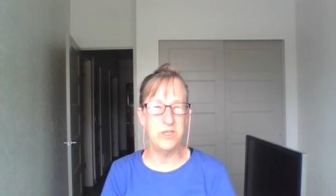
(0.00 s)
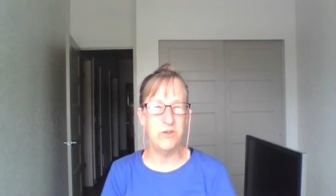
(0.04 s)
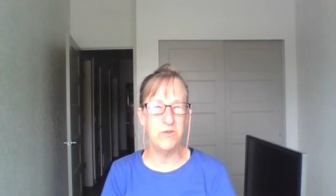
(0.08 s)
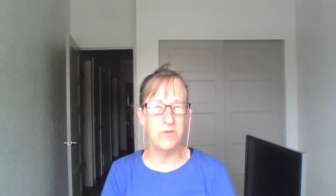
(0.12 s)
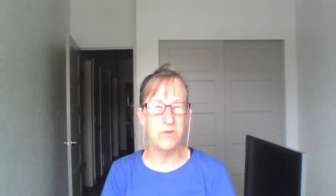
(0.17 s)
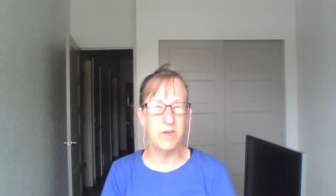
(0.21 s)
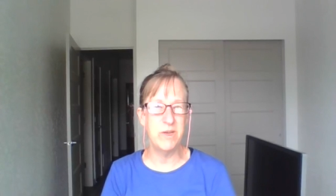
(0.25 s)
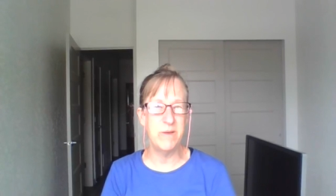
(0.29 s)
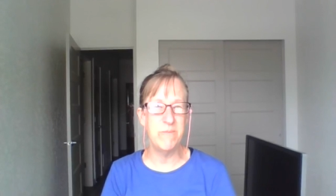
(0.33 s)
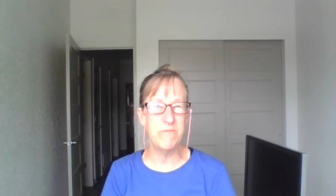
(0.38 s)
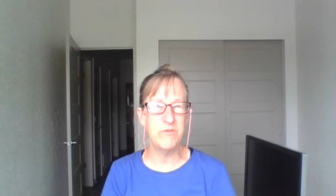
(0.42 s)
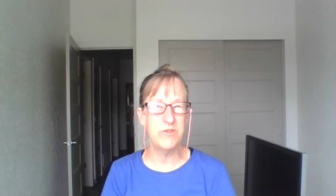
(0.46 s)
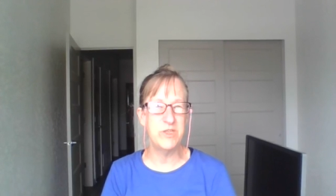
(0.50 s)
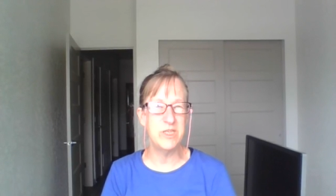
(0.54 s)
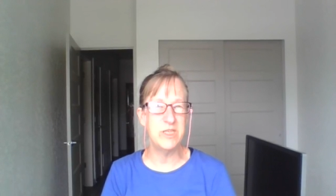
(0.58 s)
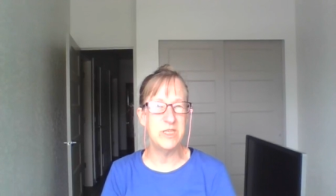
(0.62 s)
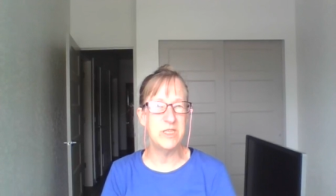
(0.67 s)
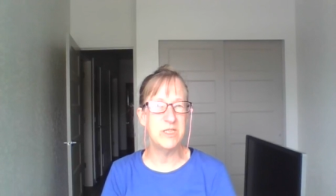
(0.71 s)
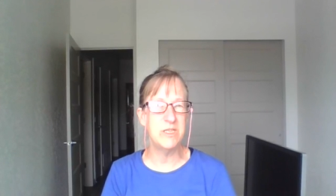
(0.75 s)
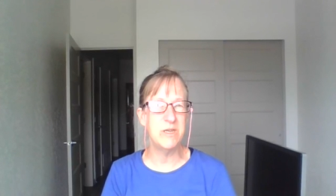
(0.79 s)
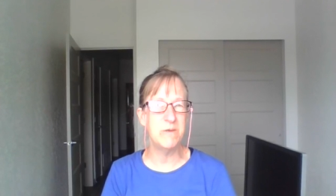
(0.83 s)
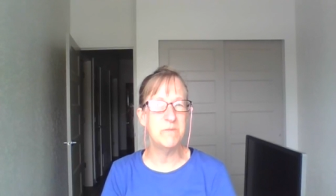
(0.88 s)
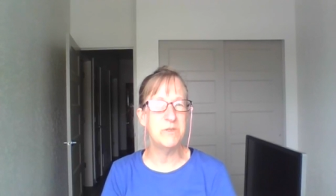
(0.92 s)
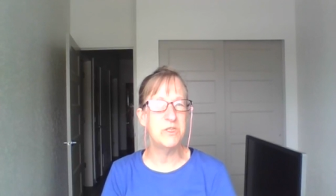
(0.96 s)
your lymph
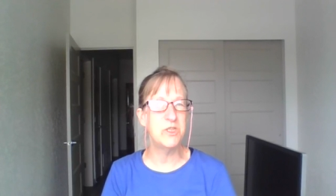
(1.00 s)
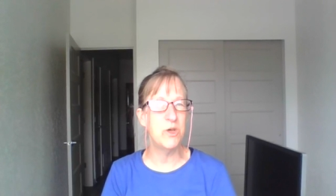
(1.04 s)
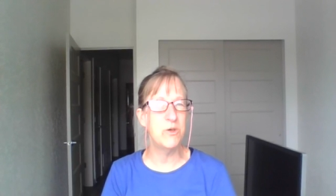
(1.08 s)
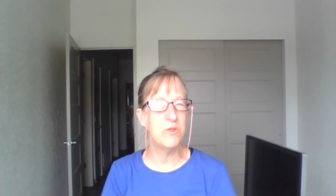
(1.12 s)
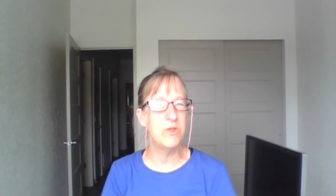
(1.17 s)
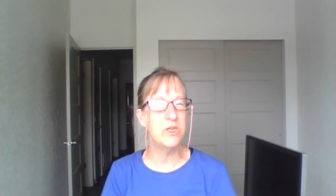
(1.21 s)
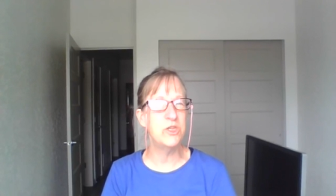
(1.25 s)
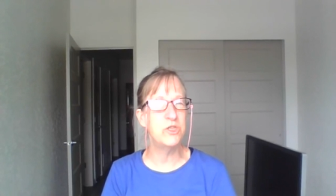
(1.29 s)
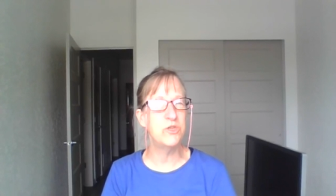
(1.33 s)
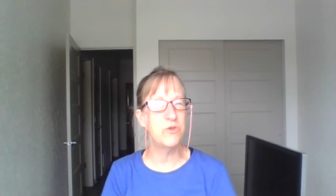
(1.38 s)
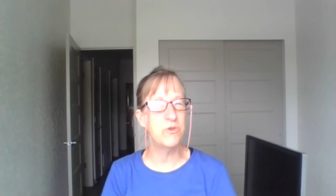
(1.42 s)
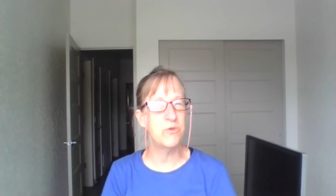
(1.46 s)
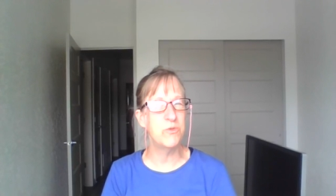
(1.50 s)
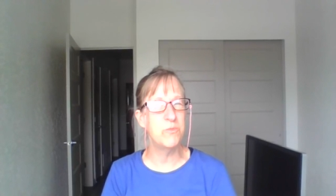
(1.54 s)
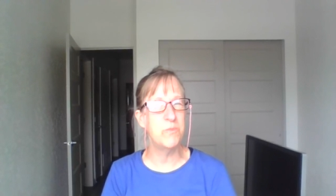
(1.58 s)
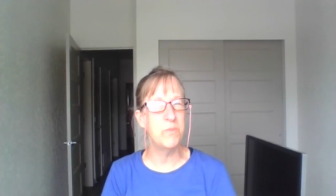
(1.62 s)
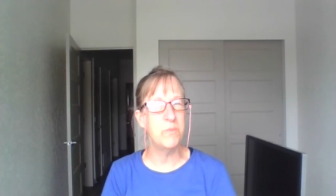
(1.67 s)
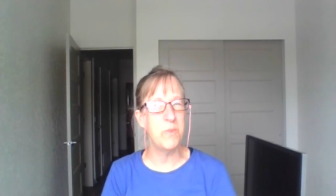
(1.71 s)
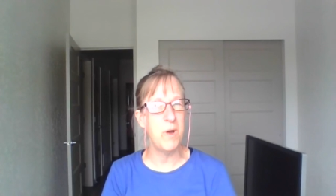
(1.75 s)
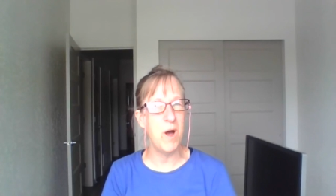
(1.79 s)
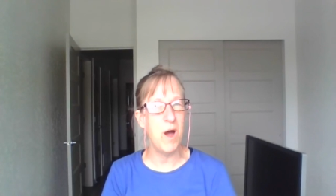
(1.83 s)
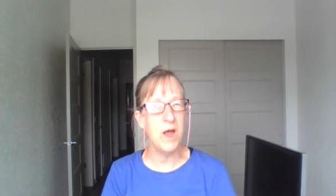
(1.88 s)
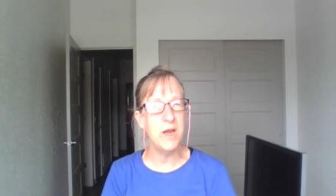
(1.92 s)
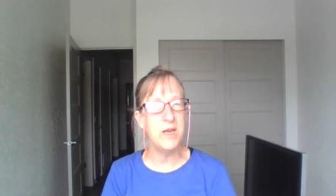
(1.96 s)
system so that your
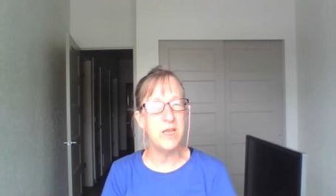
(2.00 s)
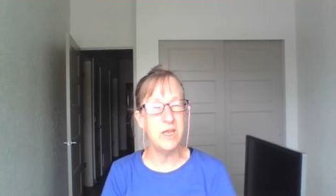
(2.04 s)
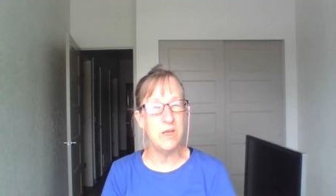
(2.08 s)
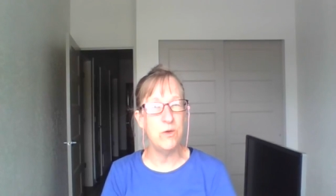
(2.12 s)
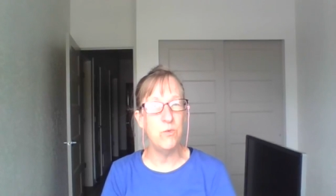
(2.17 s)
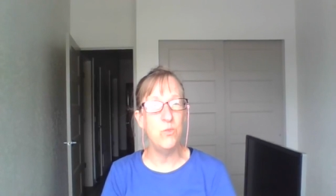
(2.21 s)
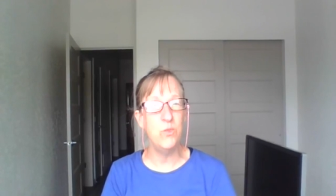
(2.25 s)
body